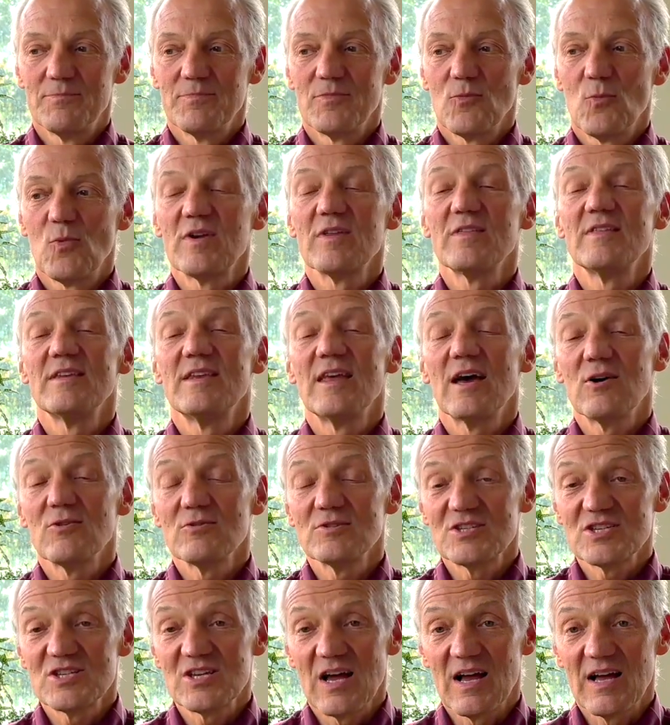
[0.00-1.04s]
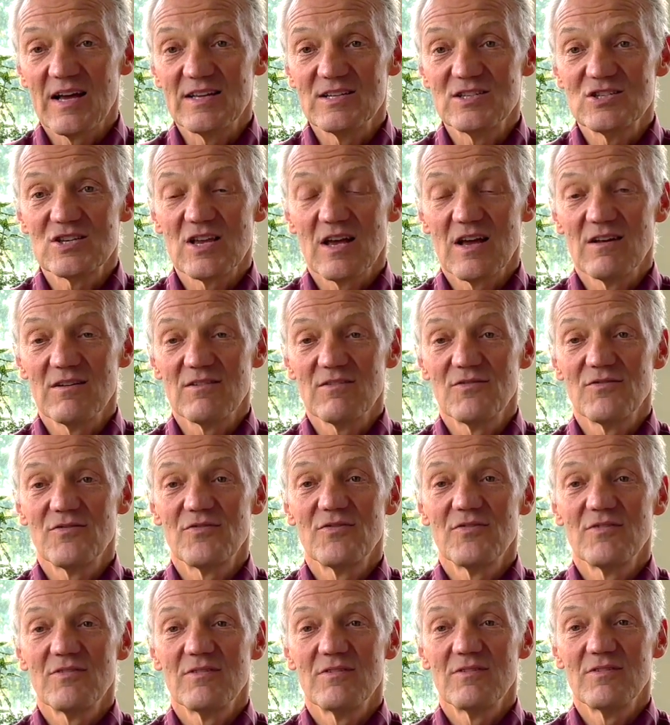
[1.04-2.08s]
One of the downsides of
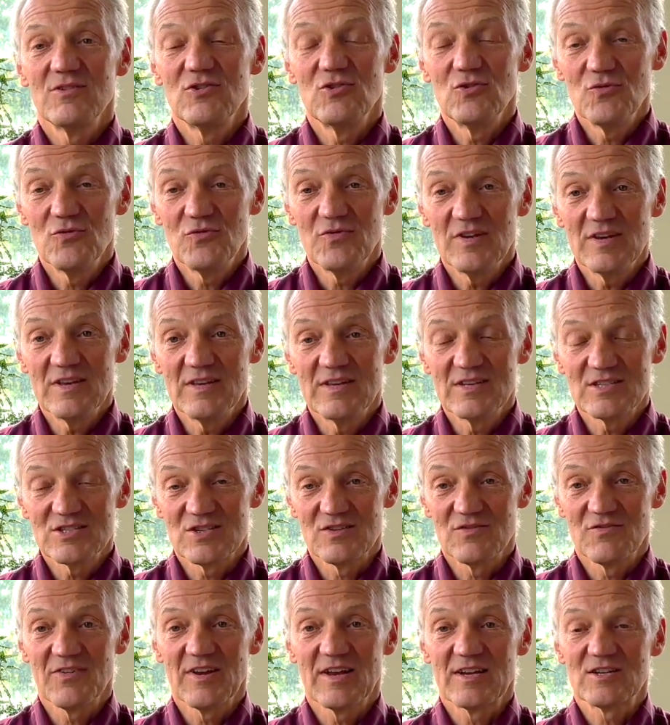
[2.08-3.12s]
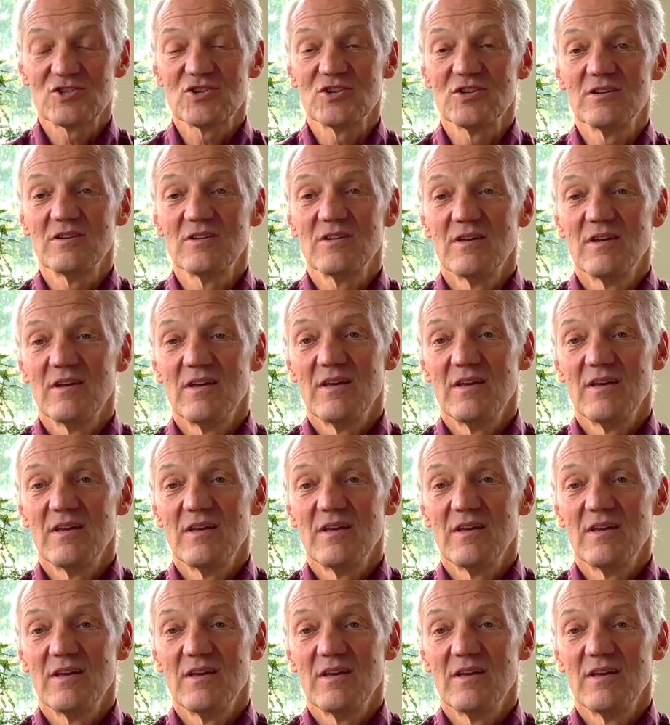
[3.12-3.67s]
UV disinfection